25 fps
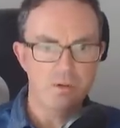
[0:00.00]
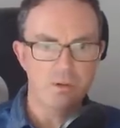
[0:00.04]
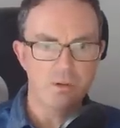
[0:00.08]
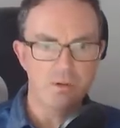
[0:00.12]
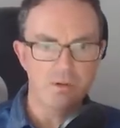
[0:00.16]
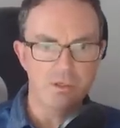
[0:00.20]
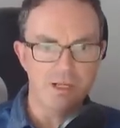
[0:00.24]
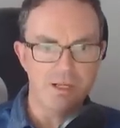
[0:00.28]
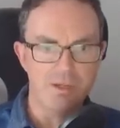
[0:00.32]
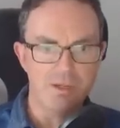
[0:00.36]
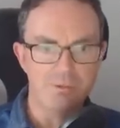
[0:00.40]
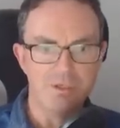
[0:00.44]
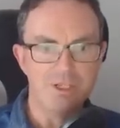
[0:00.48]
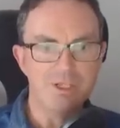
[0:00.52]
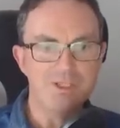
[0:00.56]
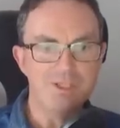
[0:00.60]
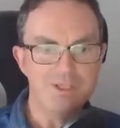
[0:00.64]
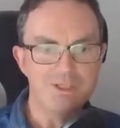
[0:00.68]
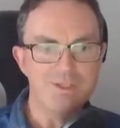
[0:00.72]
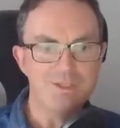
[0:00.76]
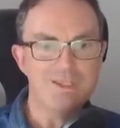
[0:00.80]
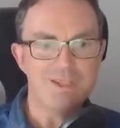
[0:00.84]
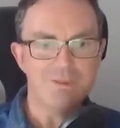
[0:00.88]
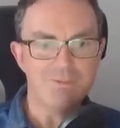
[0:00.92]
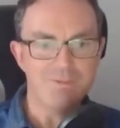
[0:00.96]
all right, I'm going to
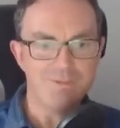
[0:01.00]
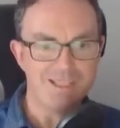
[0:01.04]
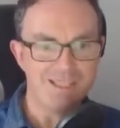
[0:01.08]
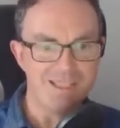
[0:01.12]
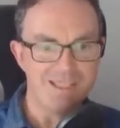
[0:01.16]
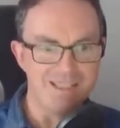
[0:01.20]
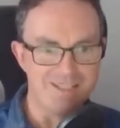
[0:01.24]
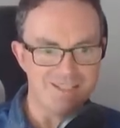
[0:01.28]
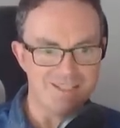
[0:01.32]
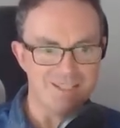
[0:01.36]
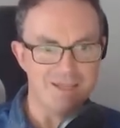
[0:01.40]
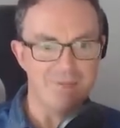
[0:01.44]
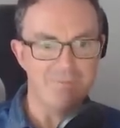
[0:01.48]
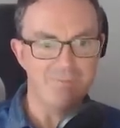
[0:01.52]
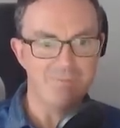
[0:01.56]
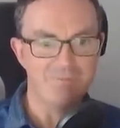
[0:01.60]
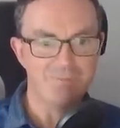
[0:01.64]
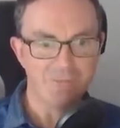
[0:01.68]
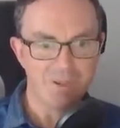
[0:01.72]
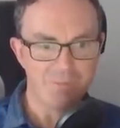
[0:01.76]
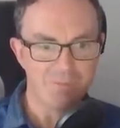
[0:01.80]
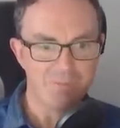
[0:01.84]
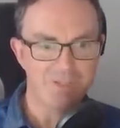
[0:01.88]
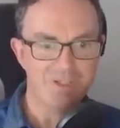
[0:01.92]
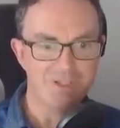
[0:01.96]
do something easier
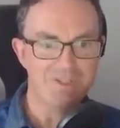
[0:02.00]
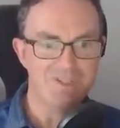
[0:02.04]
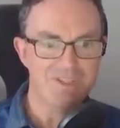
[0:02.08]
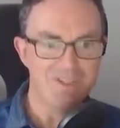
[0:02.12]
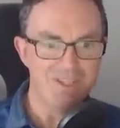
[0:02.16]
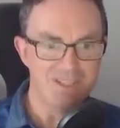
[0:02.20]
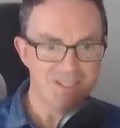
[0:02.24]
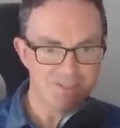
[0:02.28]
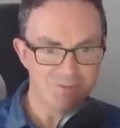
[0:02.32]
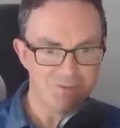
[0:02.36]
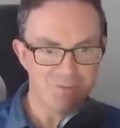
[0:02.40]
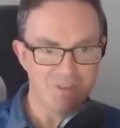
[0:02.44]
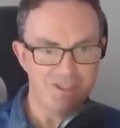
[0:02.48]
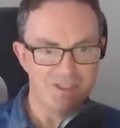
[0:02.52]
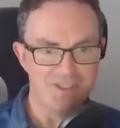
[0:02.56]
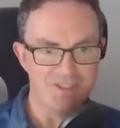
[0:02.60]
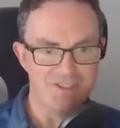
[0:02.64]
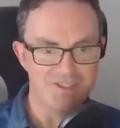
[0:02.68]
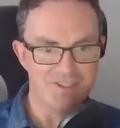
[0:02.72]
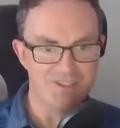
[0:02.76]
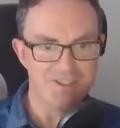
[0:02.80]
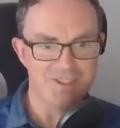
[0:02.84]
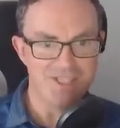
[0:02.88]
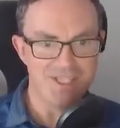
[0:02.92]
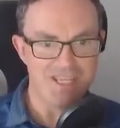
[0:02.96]
because this one is
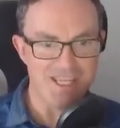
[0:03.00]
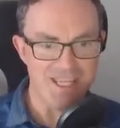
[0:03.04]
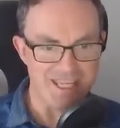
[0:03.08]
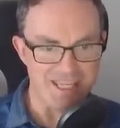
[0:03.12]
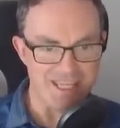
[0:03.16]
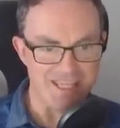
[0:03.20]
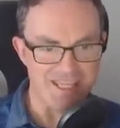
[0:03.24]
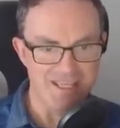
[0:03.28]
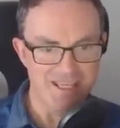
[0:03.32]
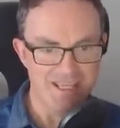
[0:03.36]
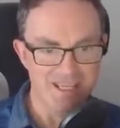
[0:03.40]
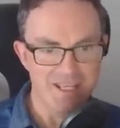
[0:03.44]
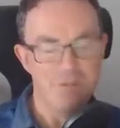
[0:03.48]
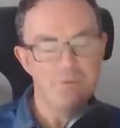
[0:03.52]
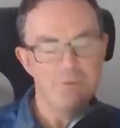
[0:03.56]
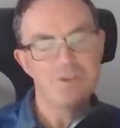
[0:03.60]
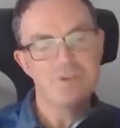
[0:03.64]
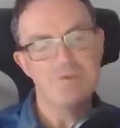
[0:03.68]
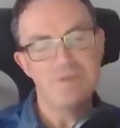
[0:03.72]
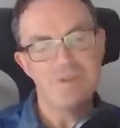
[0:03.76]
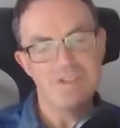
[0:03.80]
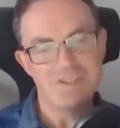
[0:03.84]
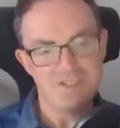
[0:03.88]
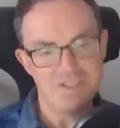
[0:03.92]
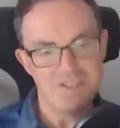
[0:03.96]
the T, which
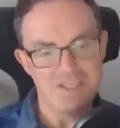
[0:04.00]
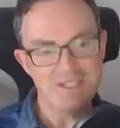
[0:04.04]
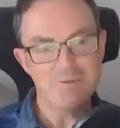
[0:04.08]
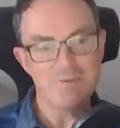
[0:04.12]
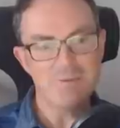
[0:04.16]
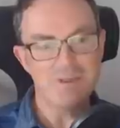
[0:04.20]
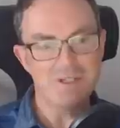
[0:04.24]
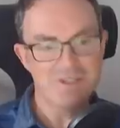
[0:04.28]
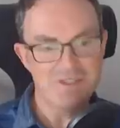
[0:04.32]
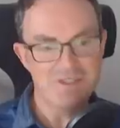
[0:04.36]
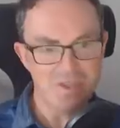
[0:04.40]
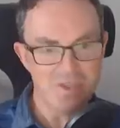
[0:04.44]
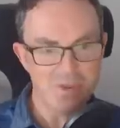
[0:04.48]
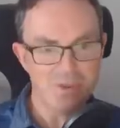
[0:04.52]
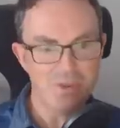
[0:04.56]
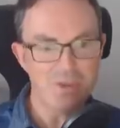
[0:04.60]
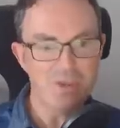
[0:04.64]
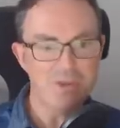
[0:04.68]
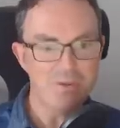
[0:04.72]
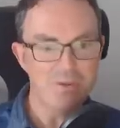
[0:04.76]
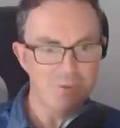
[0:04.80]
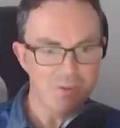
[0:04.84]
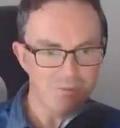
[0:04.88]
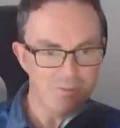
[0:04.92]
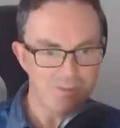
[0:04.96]
means this one is a
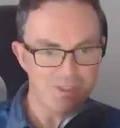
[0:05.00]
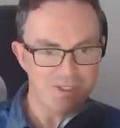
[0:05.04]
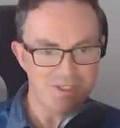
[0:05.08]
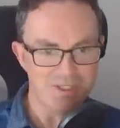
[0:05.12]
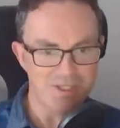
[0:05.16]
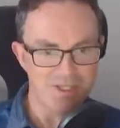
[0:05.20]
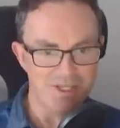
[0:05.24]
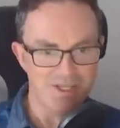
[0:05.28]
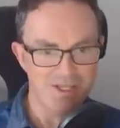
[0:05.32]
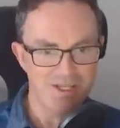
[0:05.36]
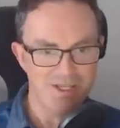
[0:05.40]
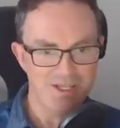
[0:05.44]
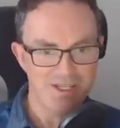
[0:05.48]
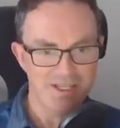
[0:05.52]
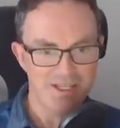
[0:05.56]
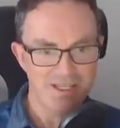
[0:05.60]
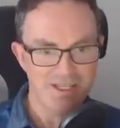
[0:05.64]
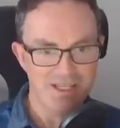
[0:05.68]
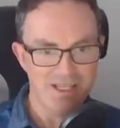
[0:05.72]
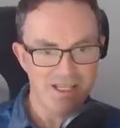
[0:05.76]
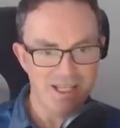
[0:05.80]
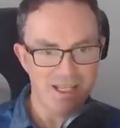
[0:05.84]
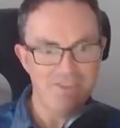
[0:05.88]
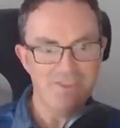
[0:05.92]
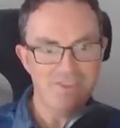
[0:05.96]
thermometer,
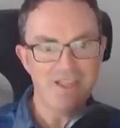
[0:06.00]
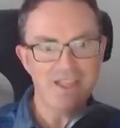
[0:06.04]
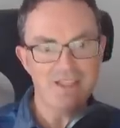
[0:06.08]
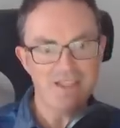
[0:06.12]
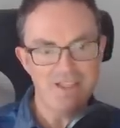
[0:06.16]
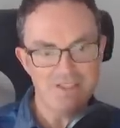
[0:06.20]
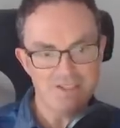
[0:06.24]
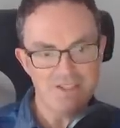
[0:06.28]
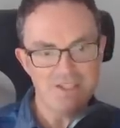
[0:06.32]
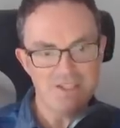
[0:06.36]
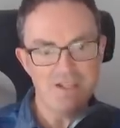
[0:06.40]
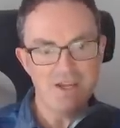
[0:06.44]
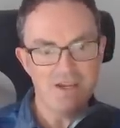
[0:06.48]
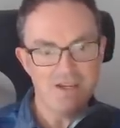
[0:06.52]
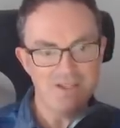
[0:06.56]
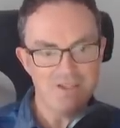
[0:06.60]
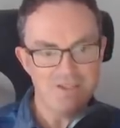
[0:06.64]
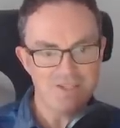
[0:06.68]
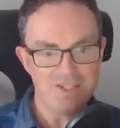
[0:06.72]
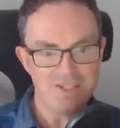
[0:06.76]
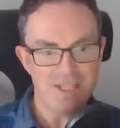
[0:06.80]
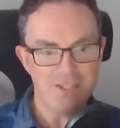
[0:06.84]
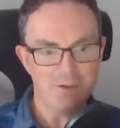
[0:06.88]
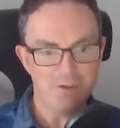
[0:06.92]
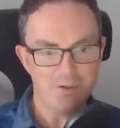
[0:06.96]
and that is a nine
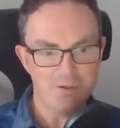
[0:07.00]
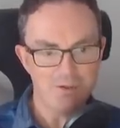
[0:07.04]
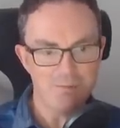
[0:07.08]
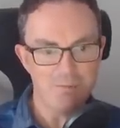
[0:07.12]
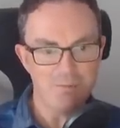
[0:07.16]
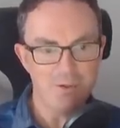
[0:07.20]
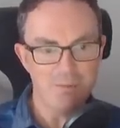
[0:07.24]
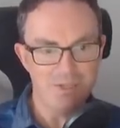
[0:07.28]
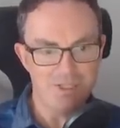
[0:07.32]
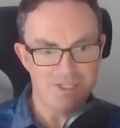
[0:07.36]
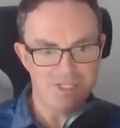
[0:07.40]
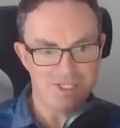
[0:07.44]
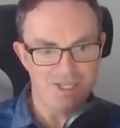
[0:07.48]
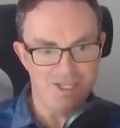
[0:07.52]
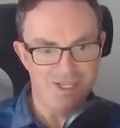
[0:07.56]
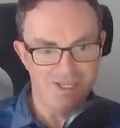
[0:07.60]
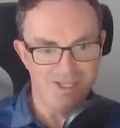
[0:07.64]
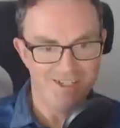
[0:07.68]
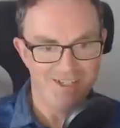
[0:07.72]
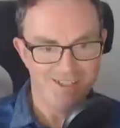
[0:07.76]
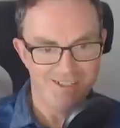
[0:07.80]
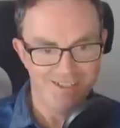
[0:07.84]
cell thermometer.